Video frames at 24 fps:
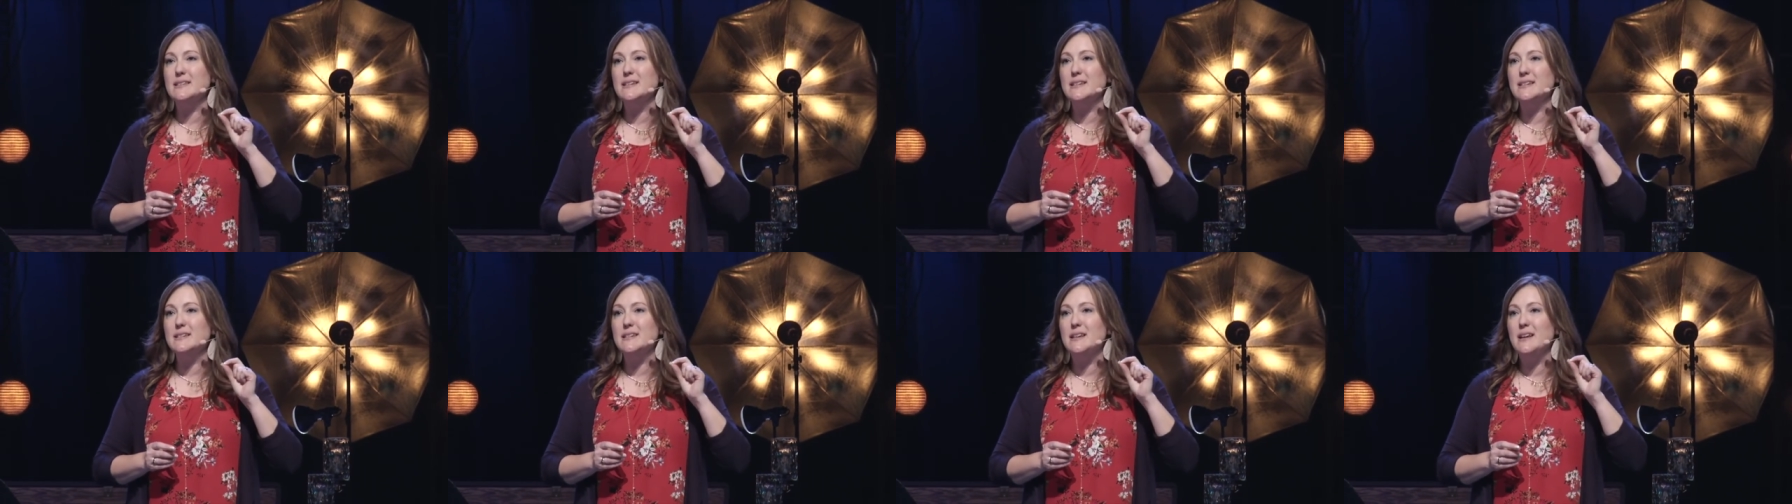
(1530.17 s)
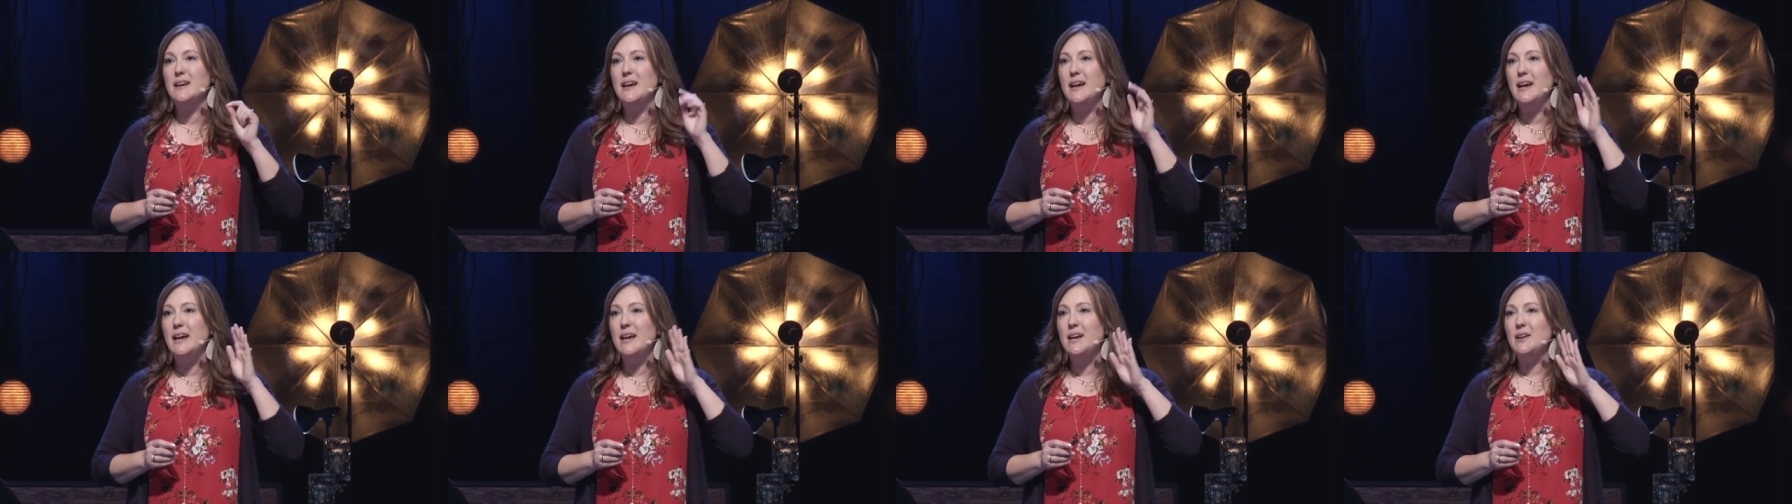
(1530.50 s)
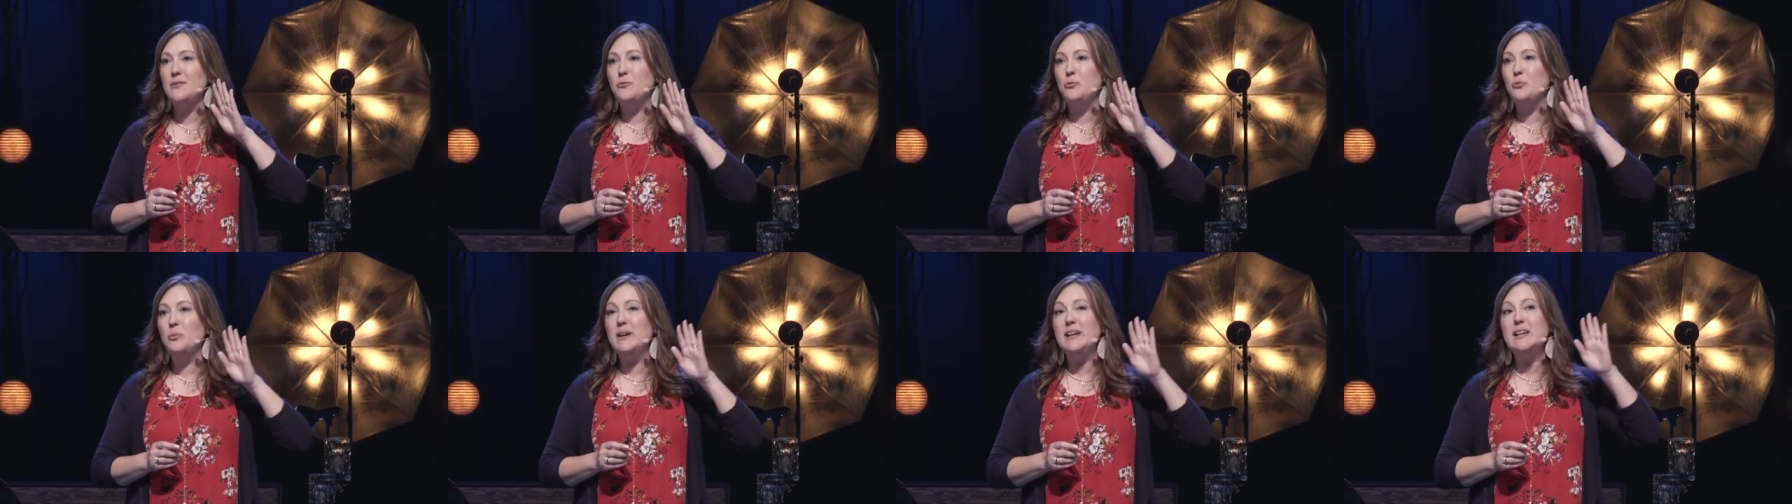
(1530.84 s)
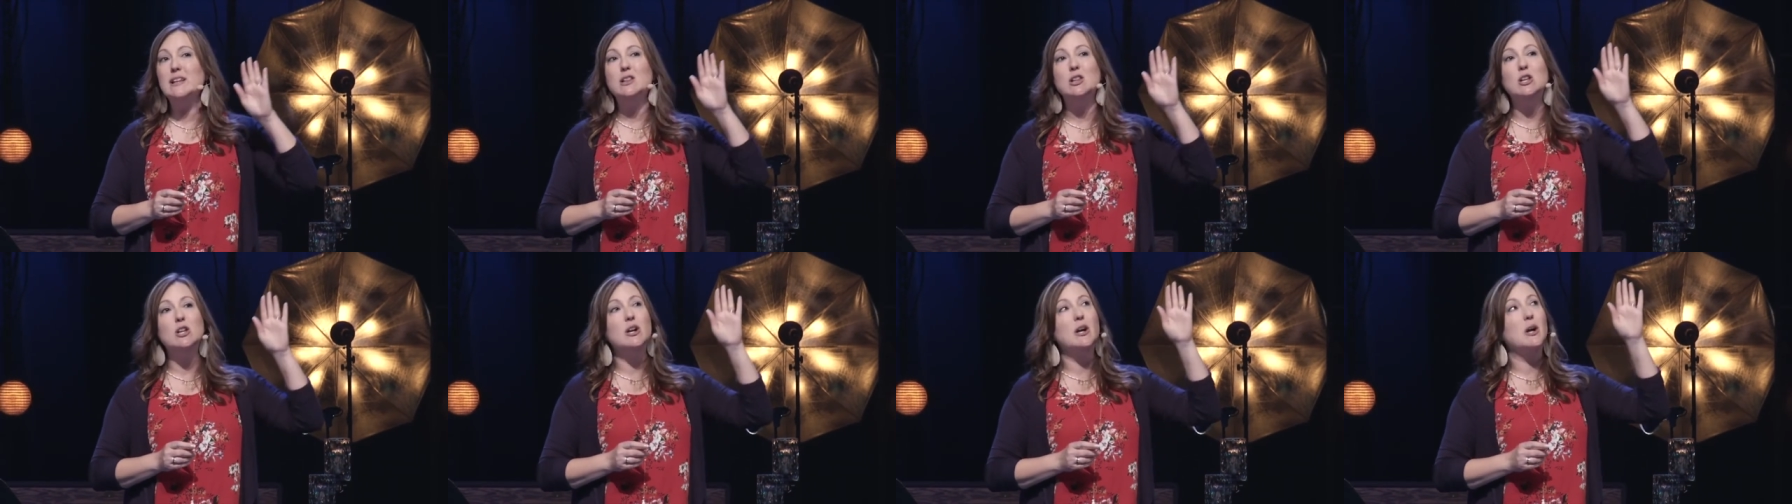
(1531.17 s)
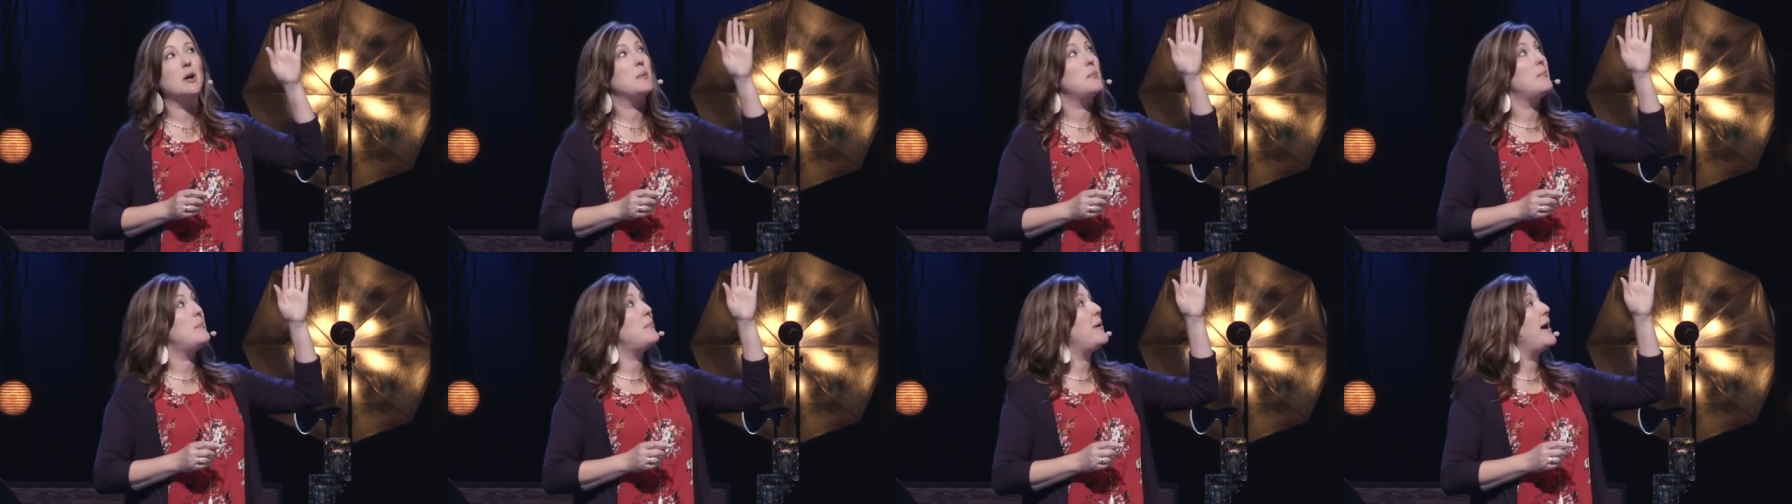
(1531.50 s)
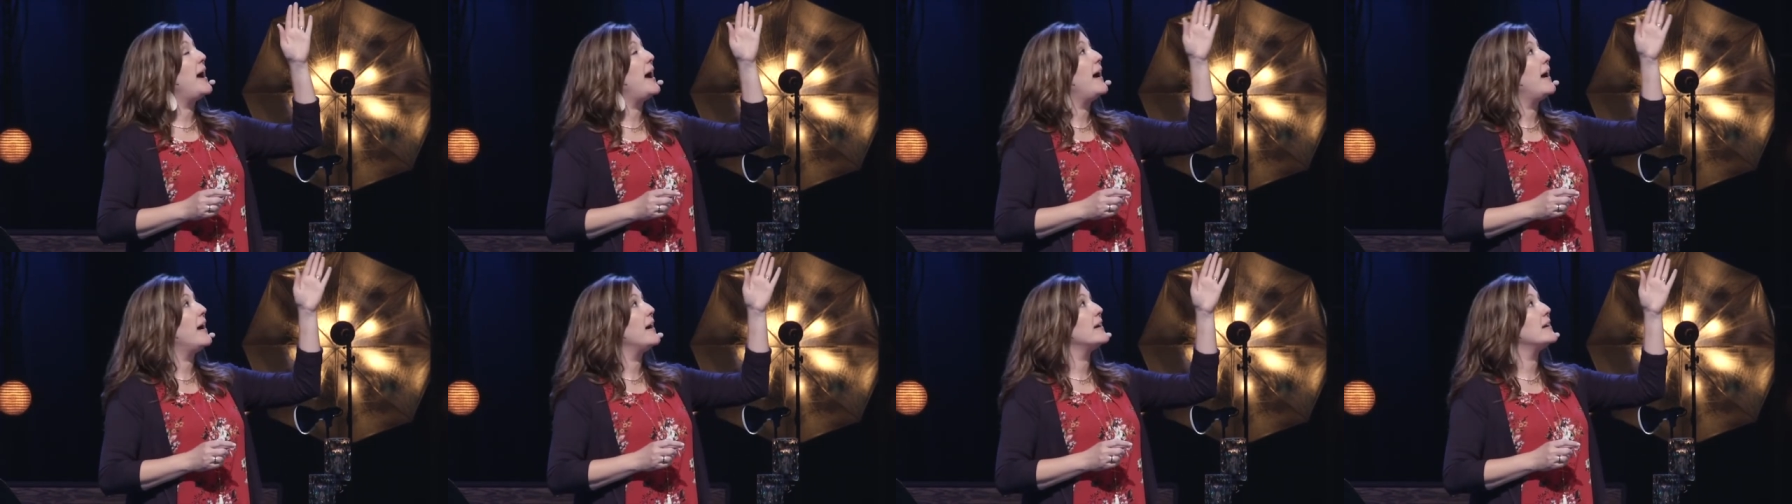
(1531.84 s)
it if we look
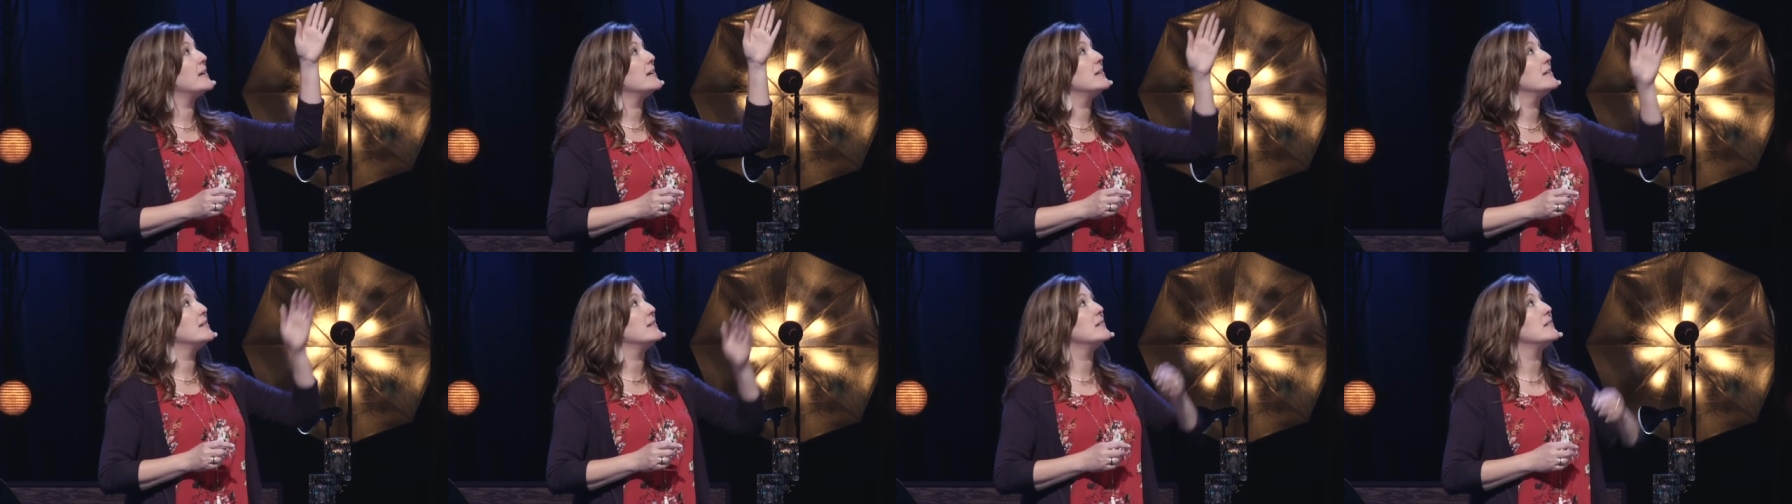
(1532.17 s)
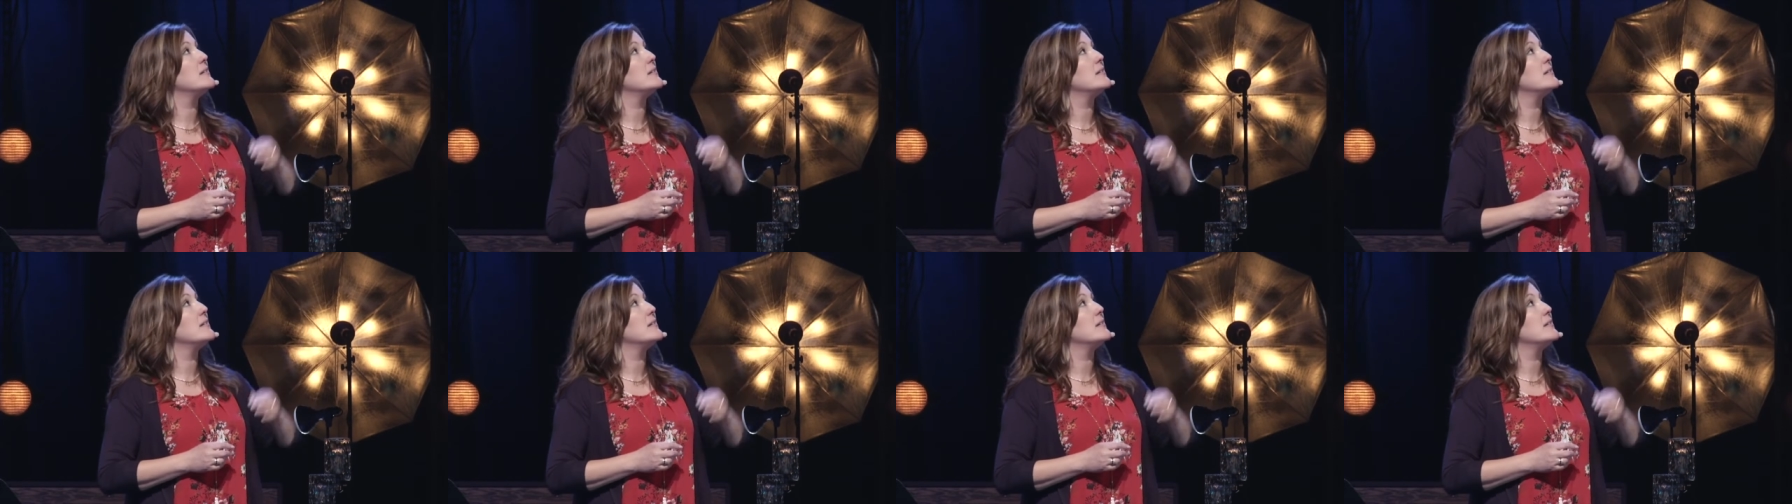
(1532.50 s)
back.